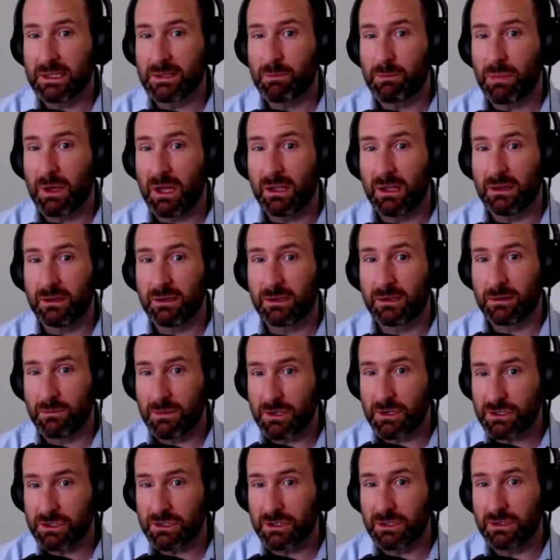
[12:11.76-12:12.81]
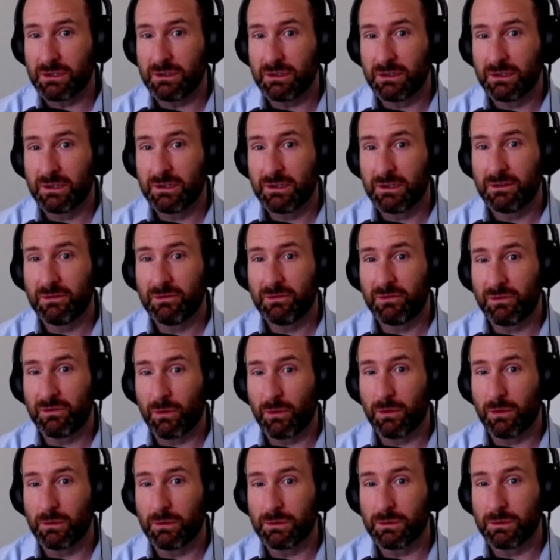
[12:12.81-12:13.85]
paying the commission
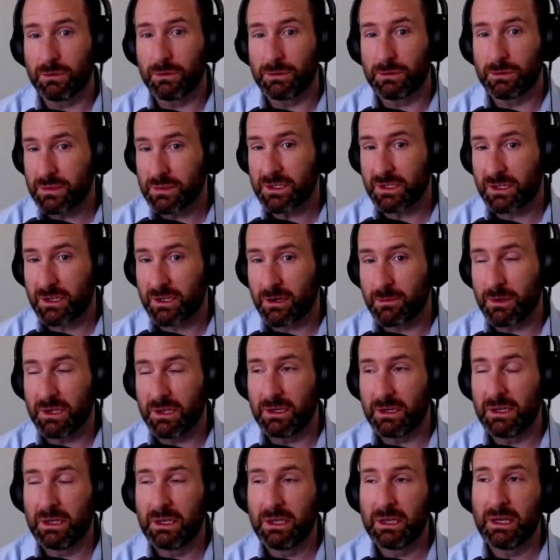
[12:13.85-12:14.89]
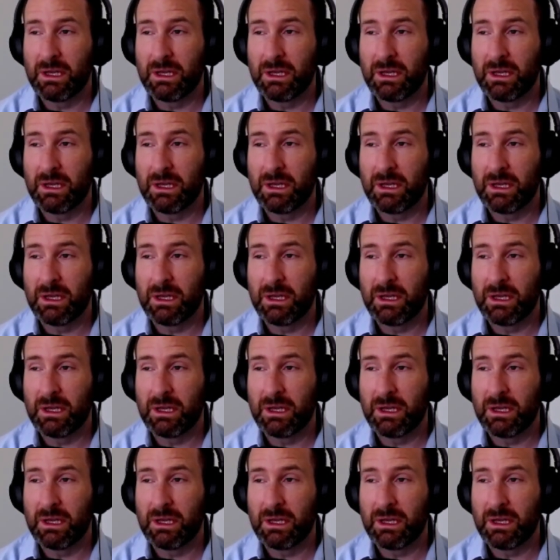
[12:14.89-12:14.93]
for those rooms to come in,